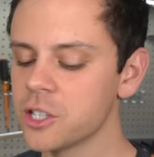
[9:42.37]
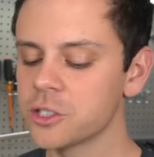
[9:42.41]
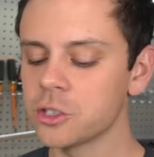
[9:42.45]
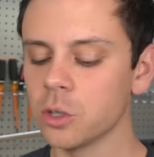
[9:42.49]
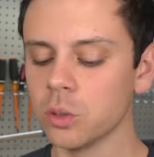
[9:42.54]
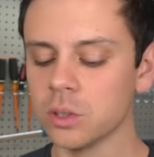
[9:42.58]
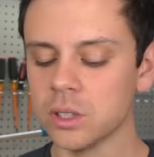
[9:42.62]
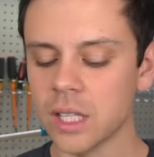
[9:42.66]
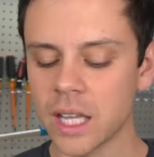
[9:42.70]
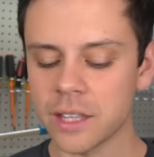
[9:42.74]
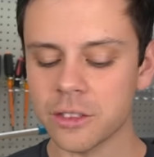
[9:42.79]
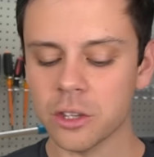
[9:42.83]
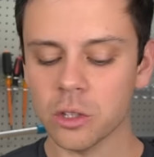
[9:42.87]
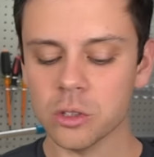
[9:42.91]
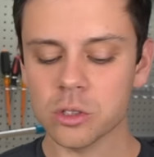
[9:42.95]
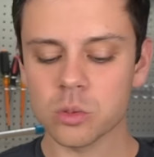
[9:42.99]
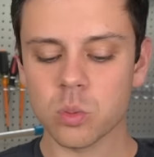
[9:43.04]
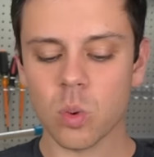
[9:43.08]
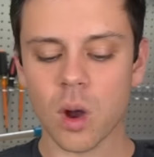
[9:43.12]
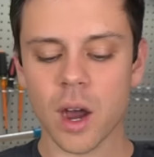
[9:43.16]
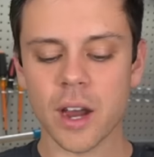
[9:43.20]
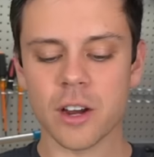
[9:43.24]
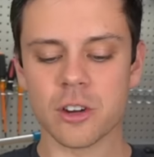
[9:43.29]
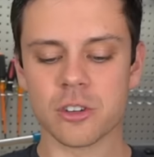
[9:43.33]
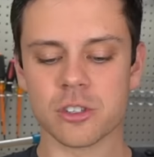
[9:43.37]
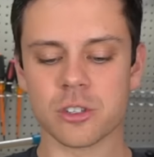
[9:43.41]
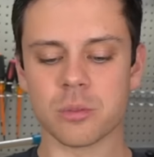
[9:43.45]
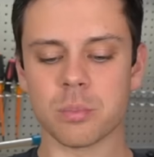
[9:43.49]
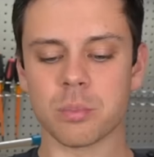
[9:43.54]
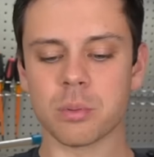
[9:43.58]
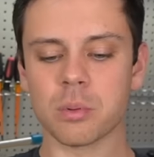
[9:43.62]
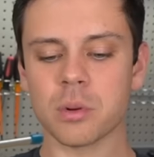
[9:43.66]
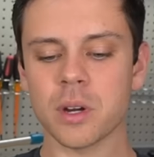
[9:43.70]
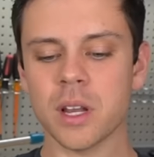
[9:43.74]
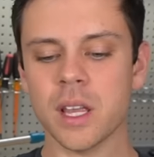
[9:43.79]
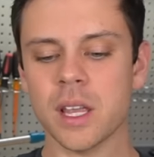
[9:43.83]
So let those wires
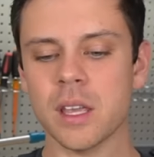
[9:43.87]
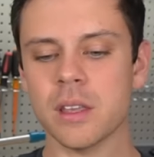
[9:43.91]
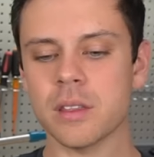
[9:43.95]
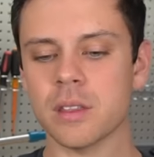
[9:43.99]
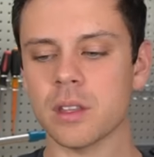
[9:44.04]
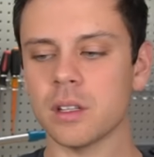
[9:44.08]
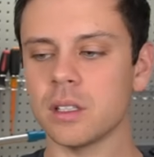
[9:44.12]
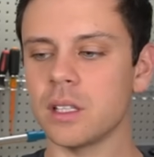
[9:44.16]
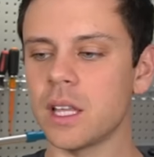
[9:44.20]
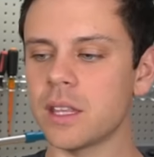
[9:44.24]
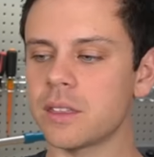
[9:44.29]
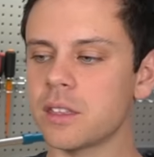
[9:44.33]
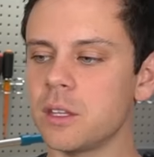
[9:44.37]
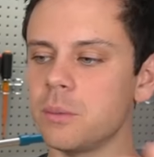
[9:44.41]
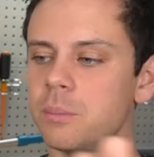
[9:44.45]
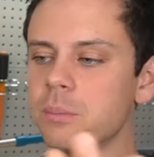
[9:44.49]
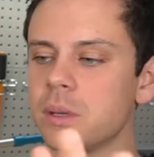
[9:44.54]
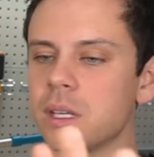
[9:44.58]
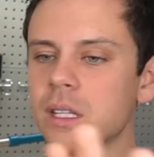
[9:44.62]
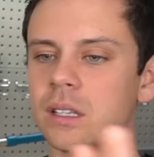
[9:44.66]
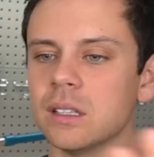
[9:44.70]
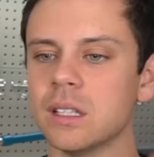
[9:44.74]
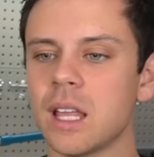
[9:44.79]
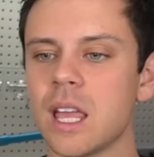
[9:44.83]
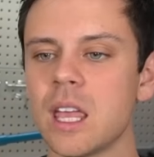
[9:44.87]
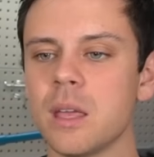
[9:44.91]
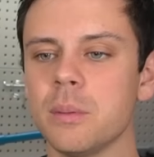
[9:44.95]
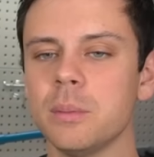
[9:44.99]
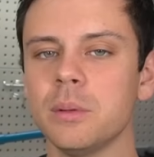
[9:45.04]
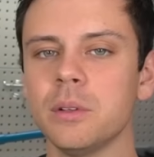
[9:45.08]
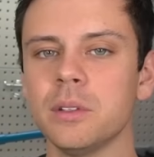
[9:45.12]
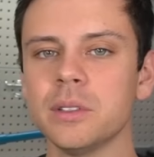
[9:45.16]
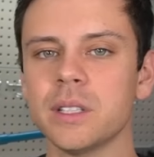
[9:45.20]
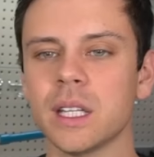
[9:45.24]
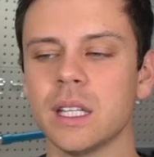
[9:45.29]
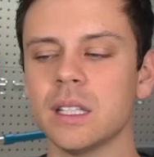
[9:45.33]
breathe, let them be
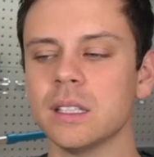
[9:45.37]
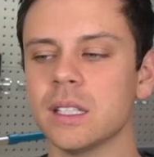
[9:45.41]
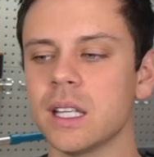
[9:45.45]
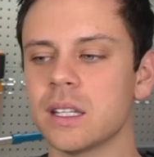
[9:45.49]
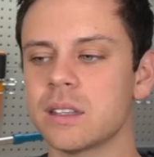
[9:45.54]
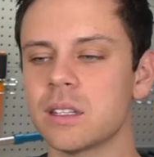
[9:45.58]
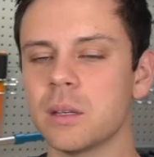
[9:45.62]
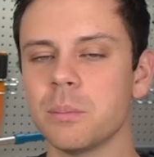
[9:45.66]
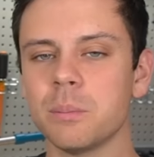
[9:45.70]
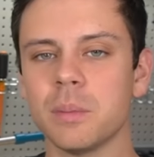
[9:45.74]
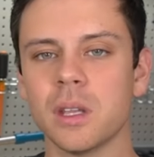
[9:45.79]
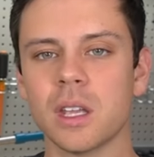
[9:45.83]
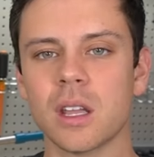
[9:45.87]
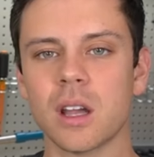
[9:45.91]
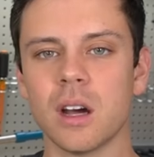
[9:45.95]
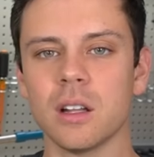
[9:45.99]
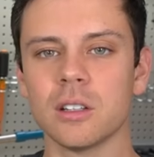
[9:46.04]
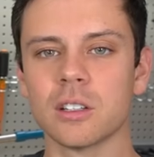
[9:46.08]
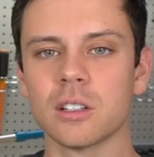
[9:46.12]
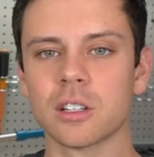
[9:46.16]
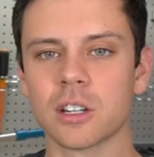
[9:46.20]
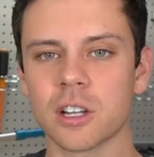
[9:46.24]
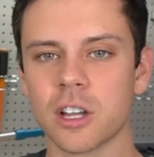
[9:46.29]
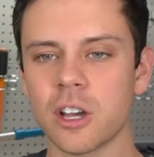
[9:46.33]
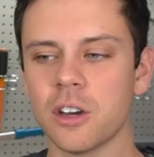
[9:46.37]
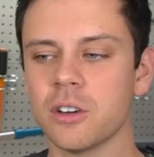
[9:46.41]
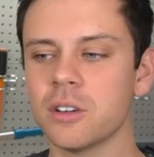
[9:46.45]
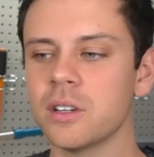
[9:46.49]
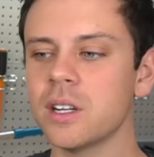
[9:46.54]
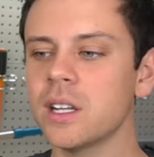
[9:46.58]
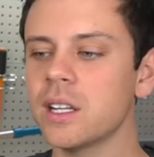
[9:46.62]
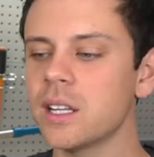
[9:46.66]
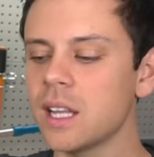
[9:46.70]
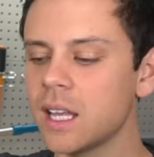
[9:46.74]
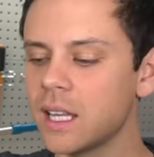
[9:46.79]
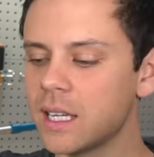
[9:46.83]
labeled, and let them be color
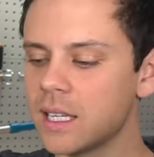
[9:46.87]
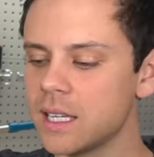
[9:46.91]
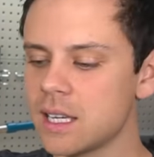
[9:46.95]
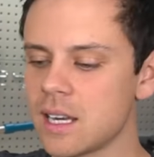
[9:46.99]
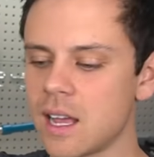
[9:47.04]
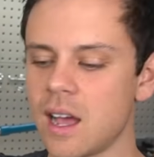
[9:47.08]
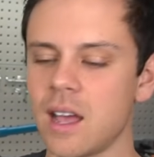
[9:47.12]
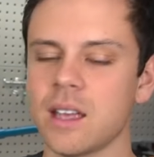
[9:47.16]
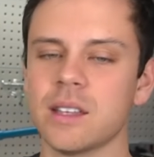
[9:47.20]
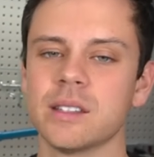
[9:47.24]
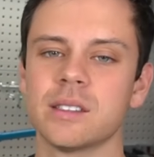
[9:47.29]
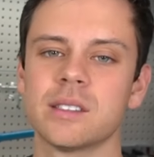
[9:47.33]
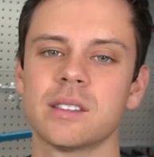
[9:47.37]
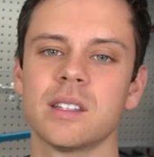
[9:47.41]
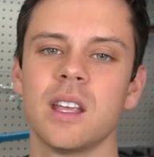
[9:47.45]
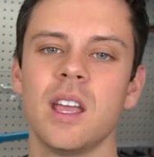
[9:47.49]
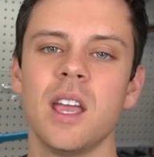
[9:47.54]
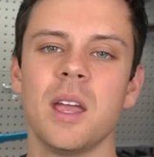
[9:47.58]
coded and nice.